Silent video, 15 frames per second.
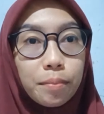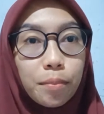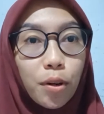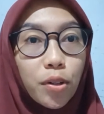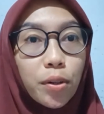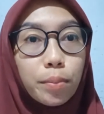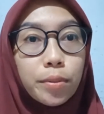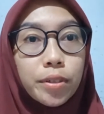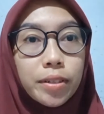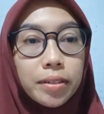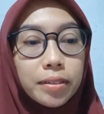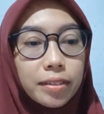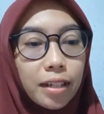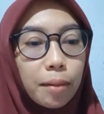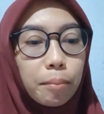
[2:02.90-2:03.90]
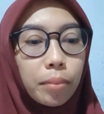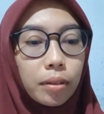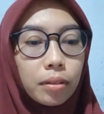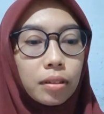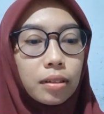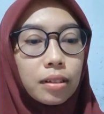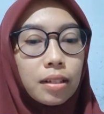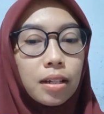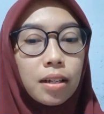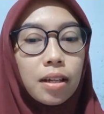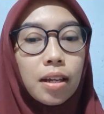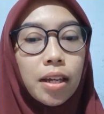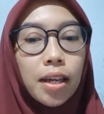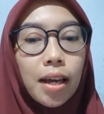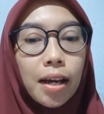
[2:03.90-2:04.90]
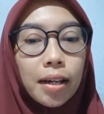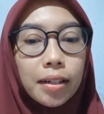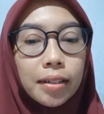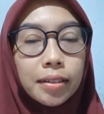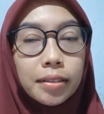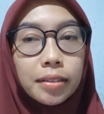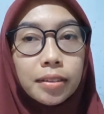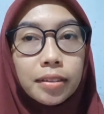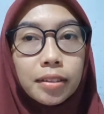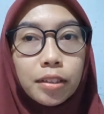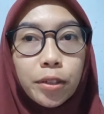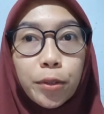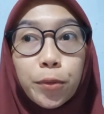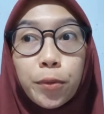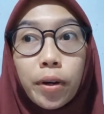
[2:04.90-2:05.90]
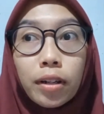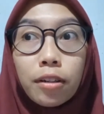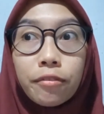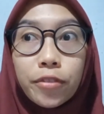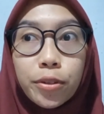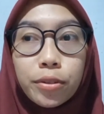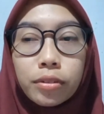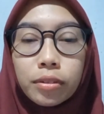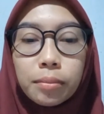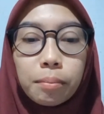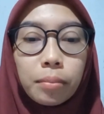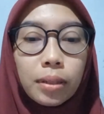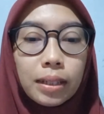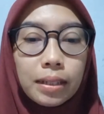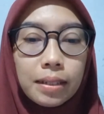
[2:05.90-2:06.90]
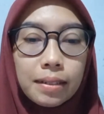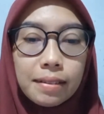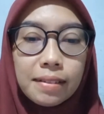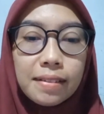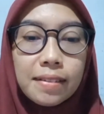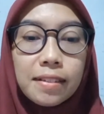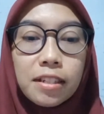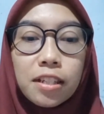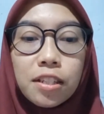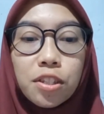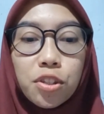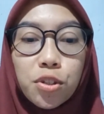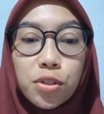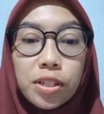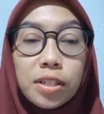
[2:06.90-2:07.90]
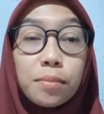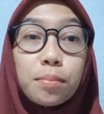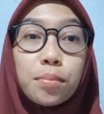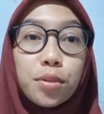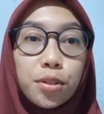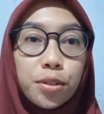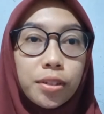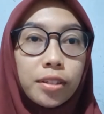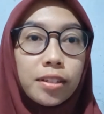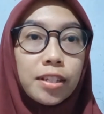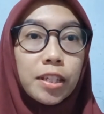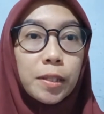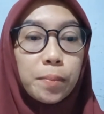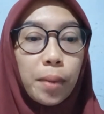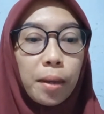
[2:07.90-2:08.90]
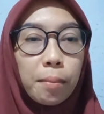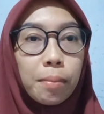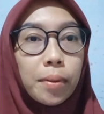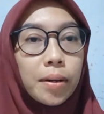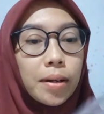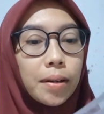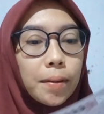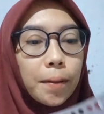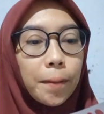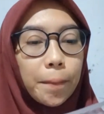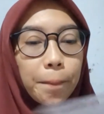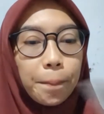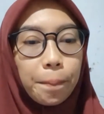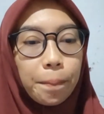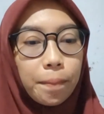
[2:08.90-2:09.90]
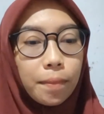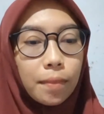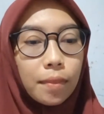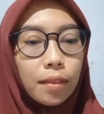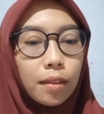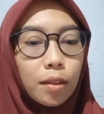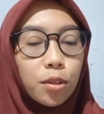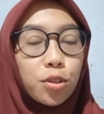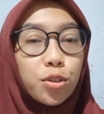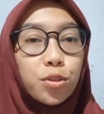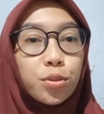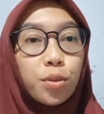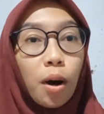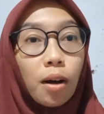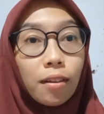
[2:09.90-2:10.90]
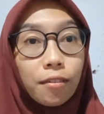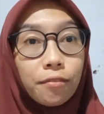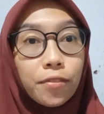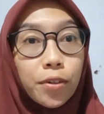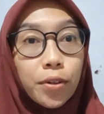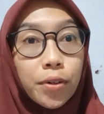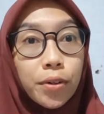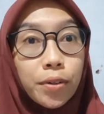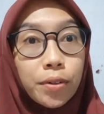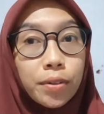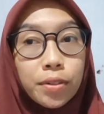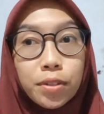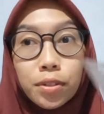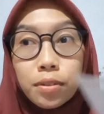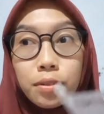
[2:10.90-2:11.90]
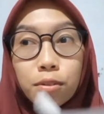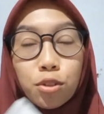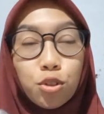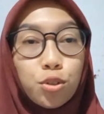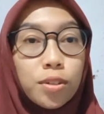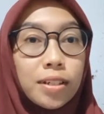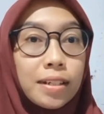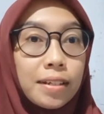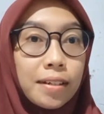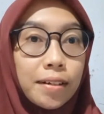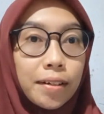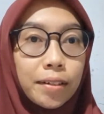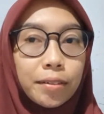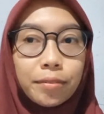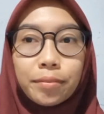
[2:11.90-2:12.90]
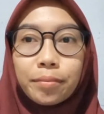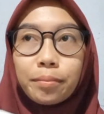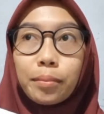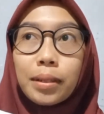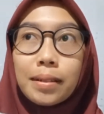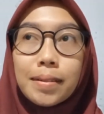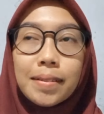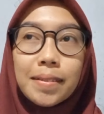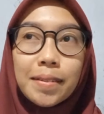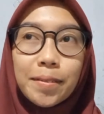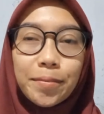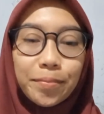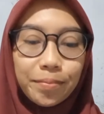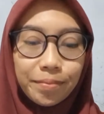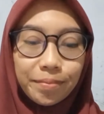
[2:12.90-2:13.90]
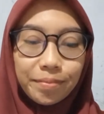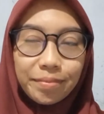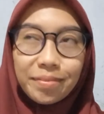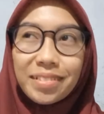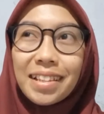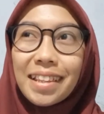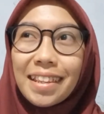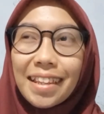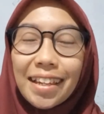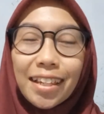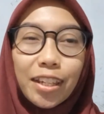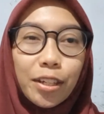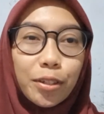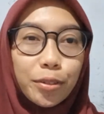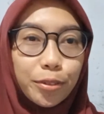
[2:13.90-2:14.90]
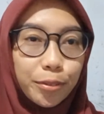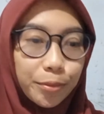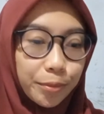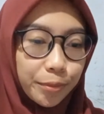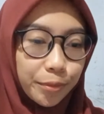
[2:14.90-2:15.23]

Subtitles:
Borobudur Temple. And one of you, please distribute this paper to all of your students here, please. Thank you.